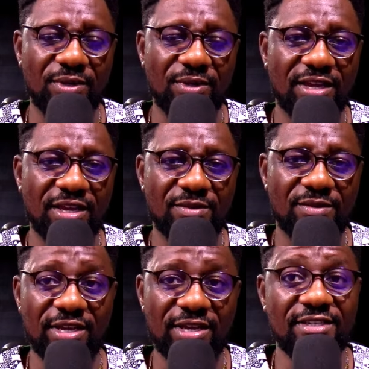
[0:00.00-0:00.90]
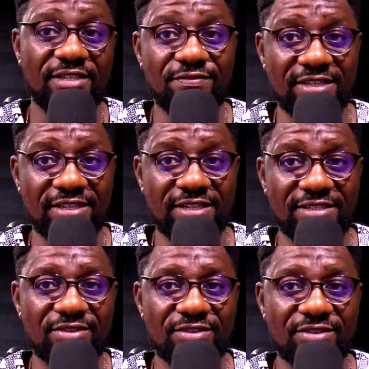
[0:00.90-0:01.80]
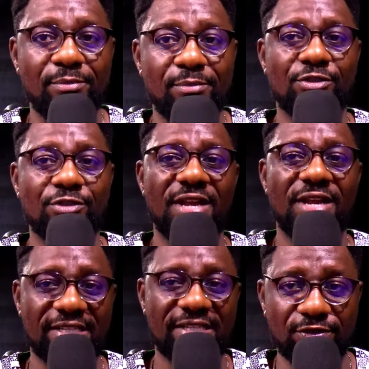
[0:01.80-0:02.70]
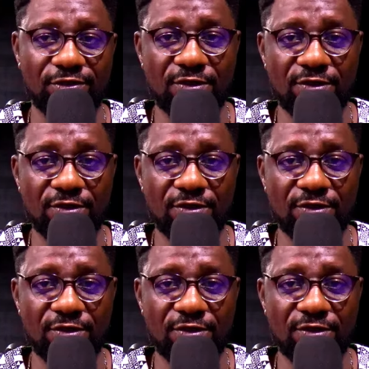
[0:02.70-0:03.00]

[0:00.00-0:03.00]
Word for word: But in the evenings, so I bought some other sets for the office.